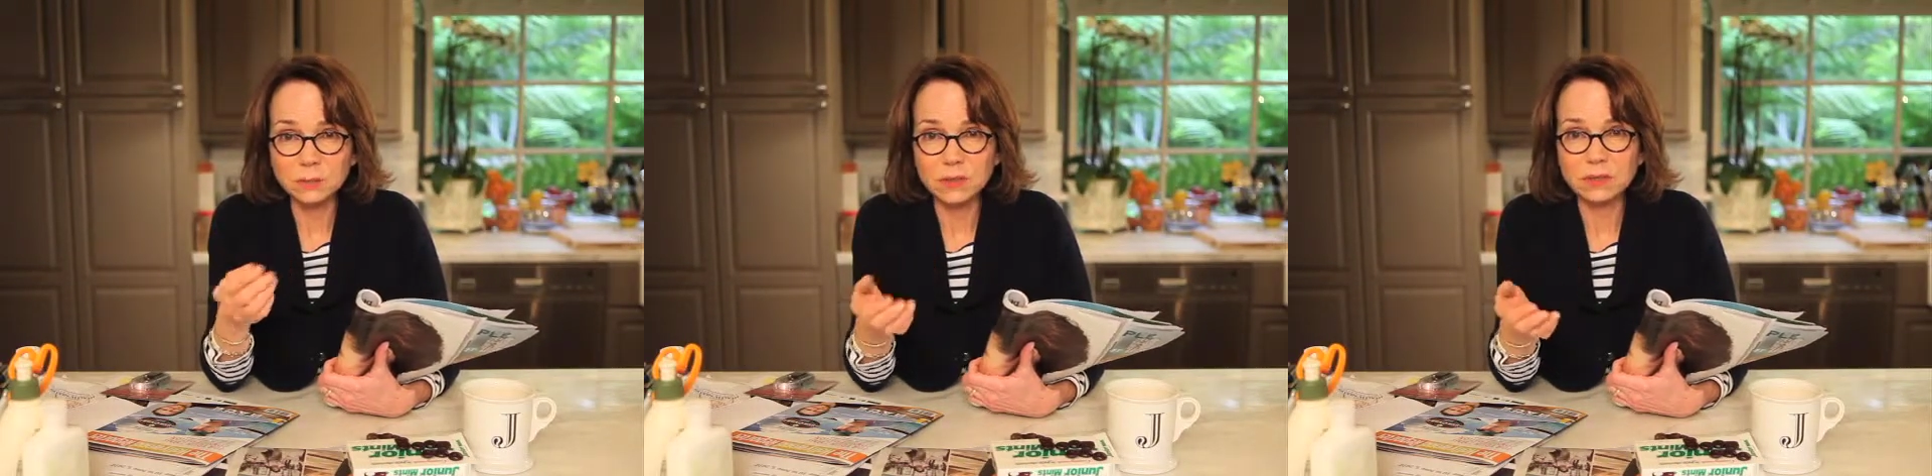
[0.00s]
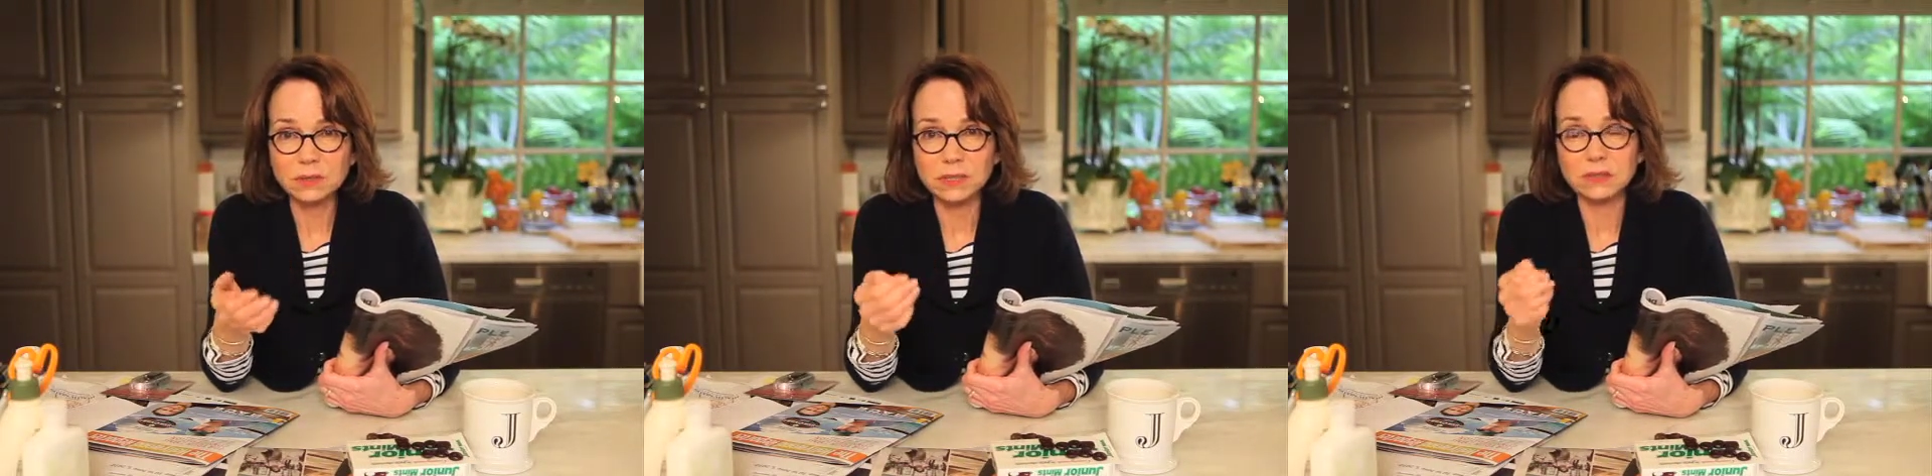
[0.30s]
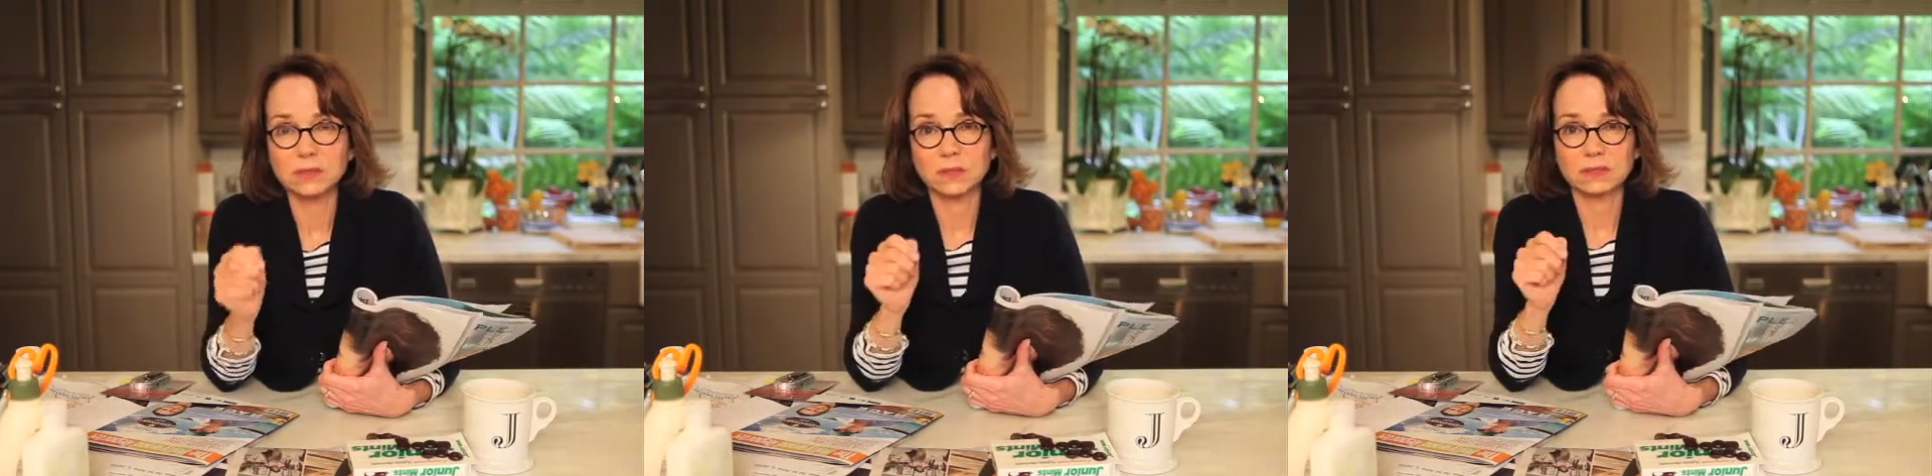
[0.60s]
would cook
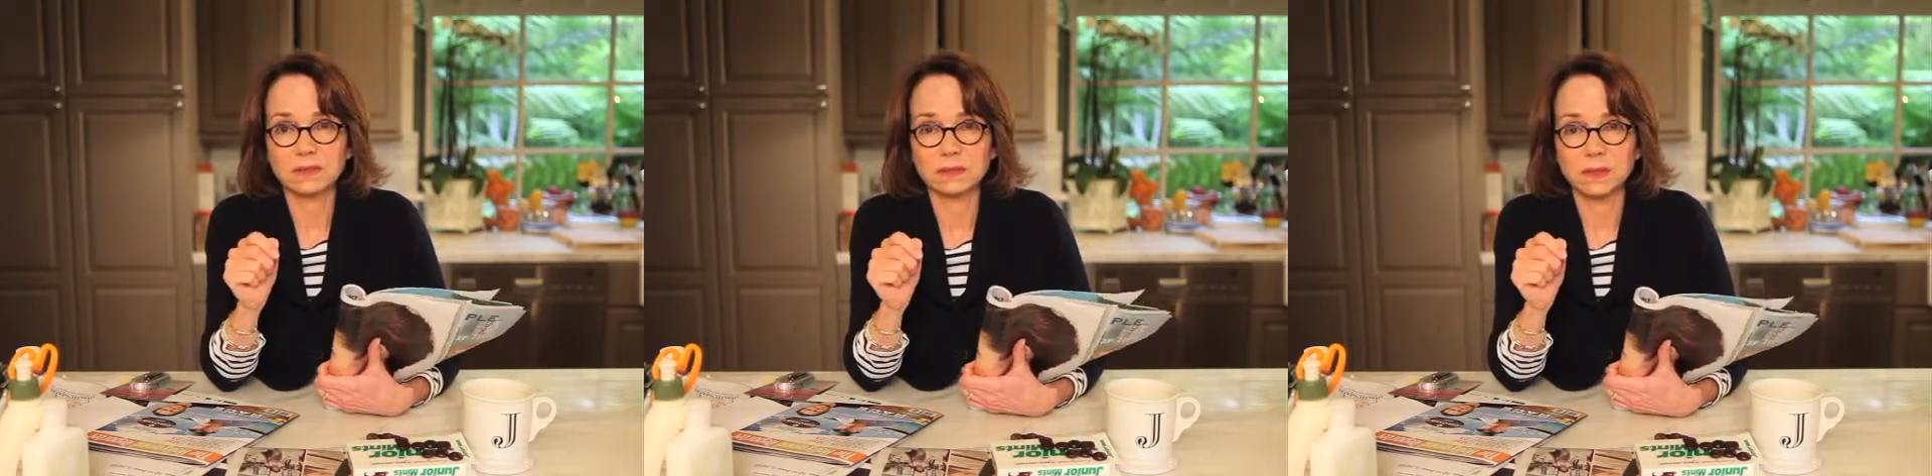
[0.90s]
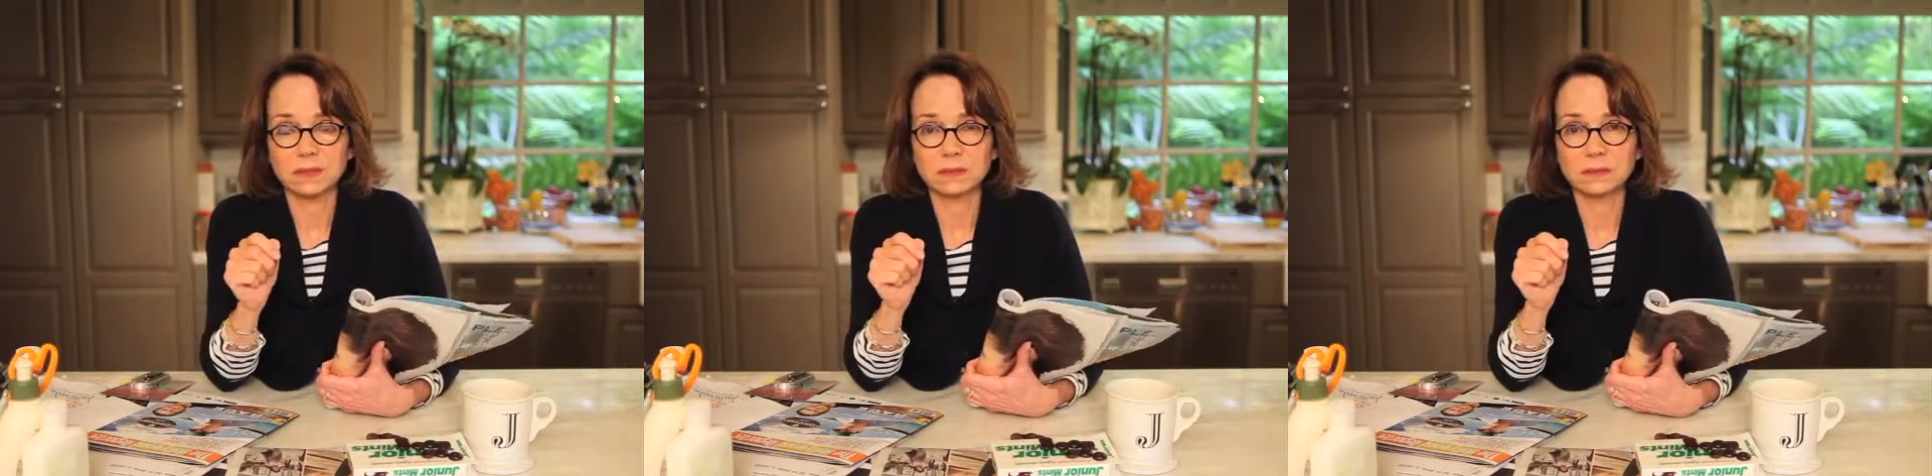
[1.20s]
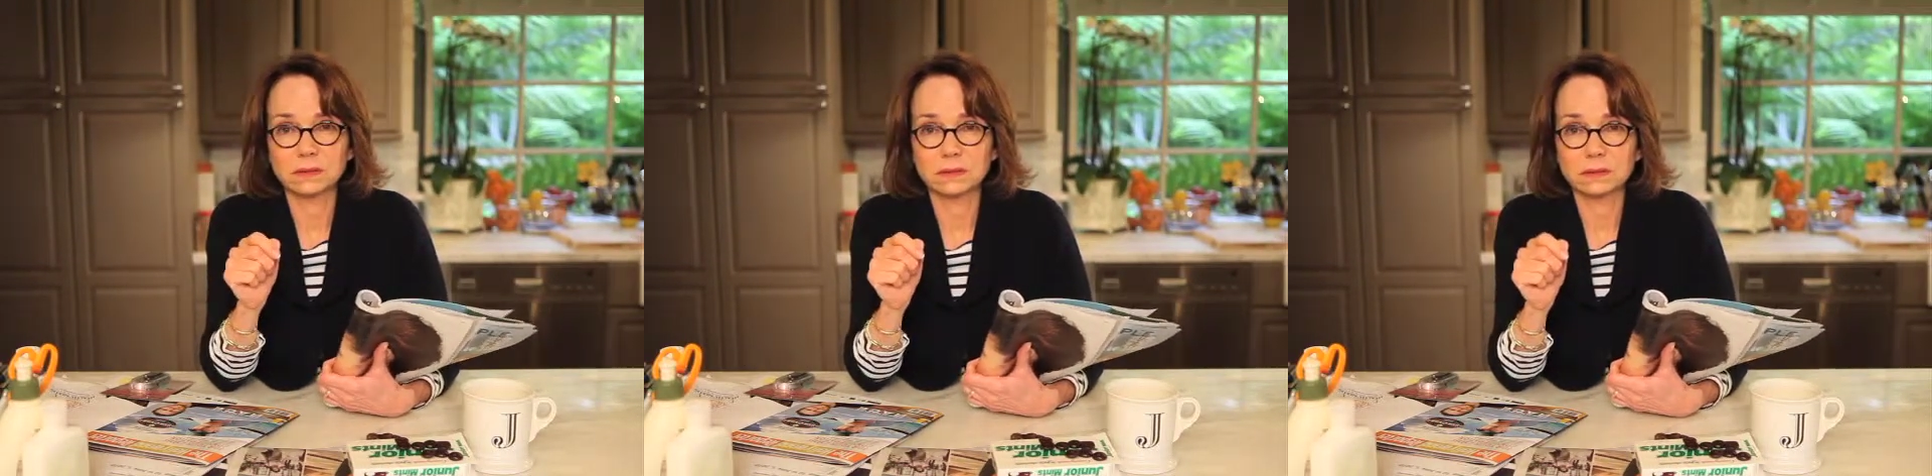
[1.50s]
dinner once in a while.
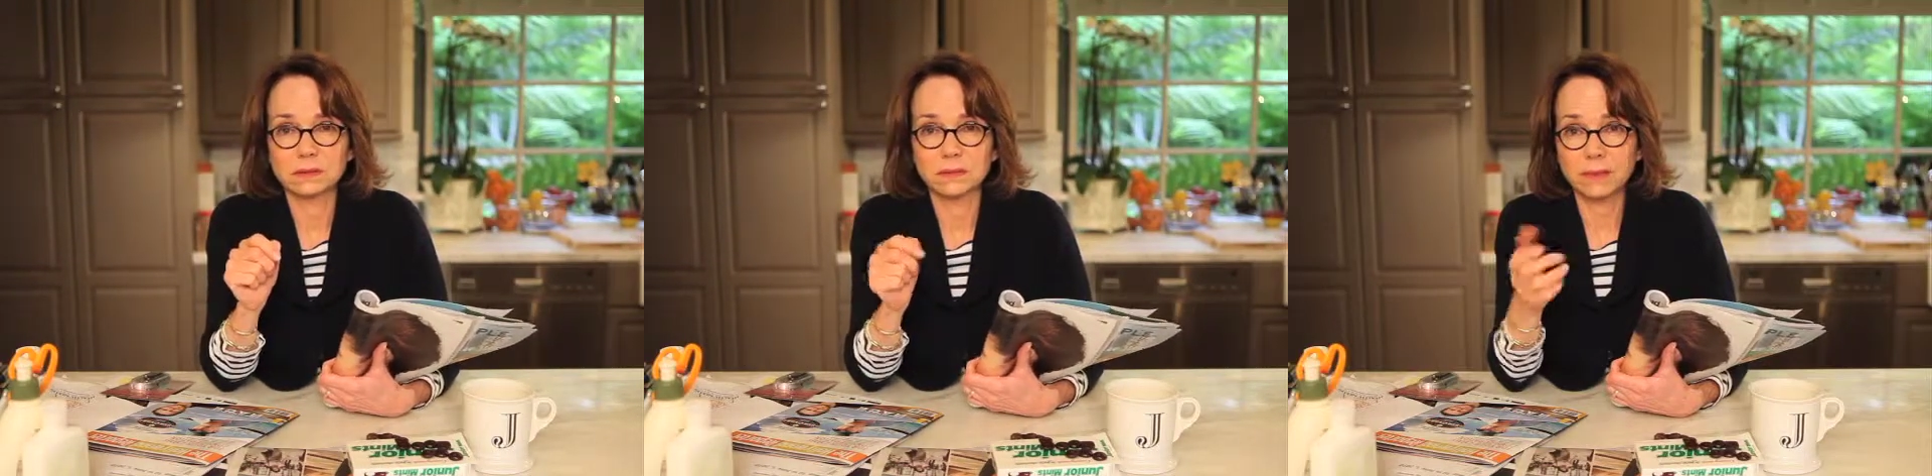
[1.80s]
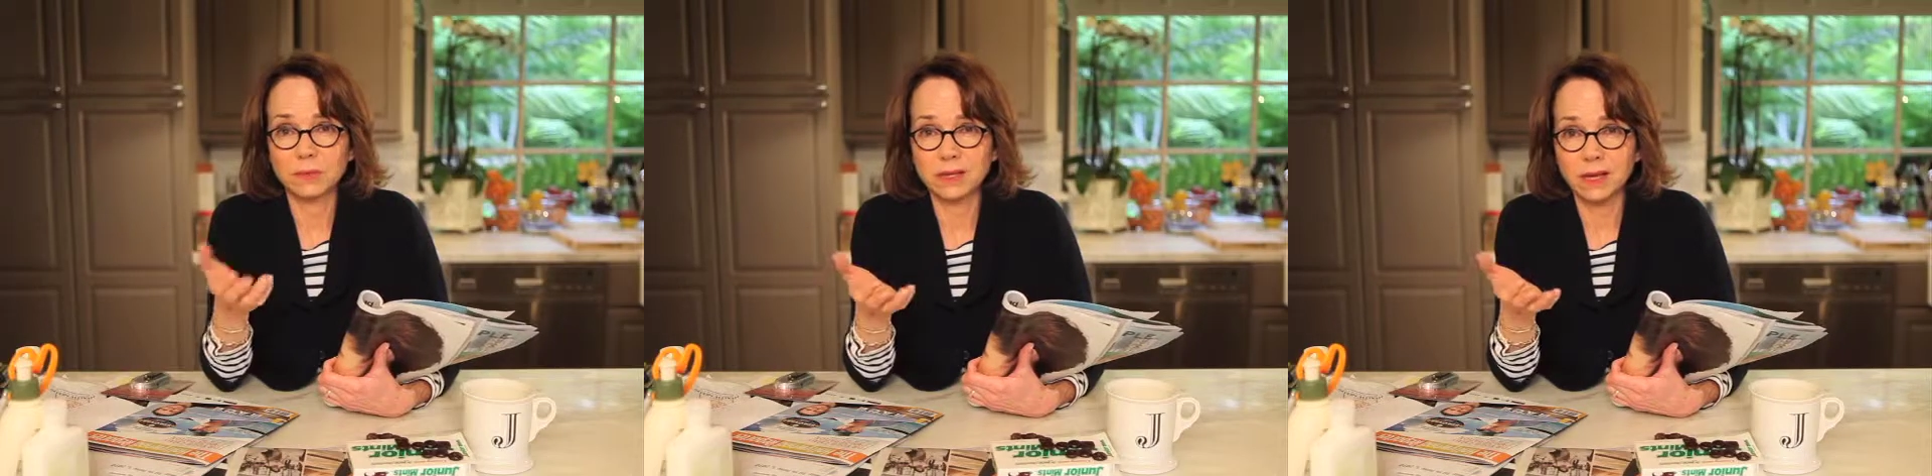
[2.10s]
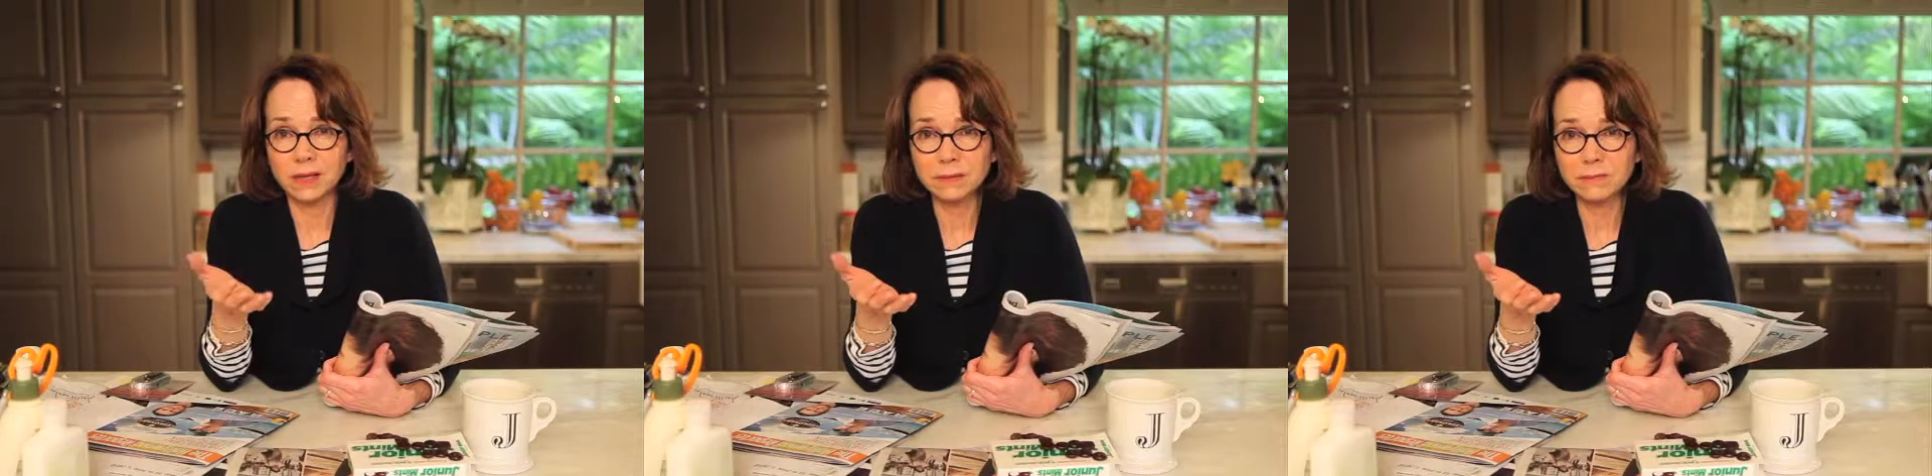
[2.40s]
I mean, would it
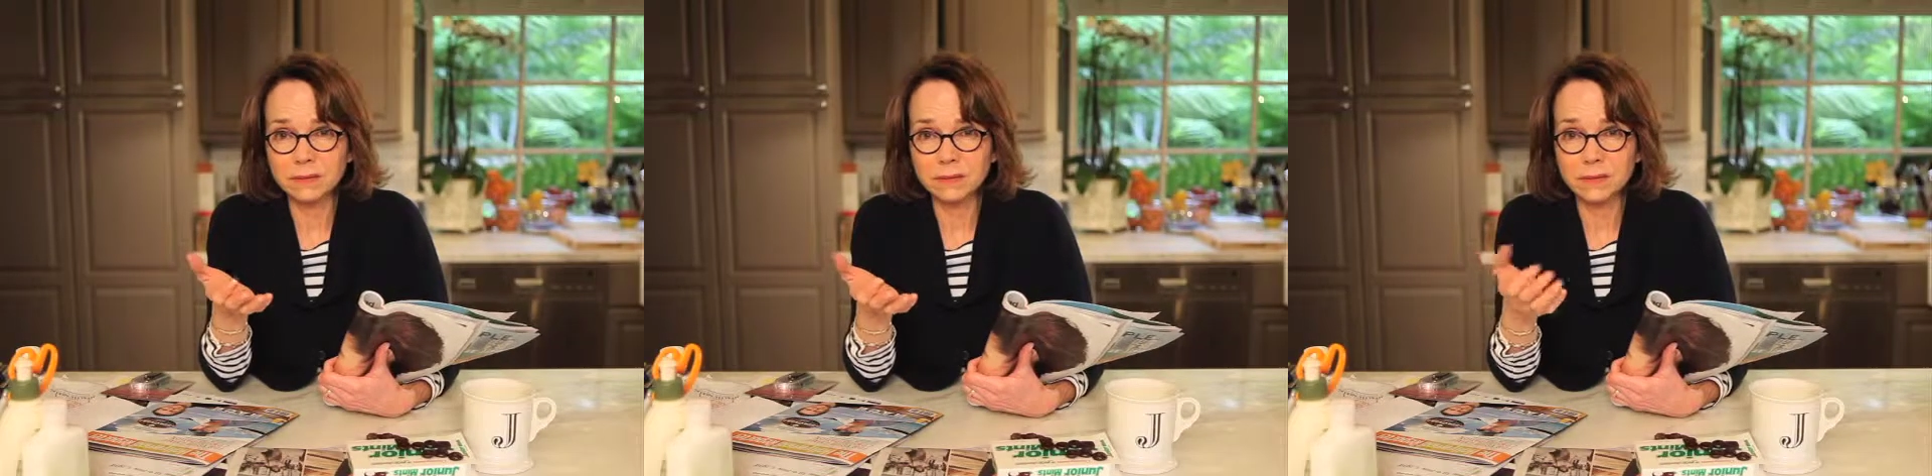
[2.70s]
kill him?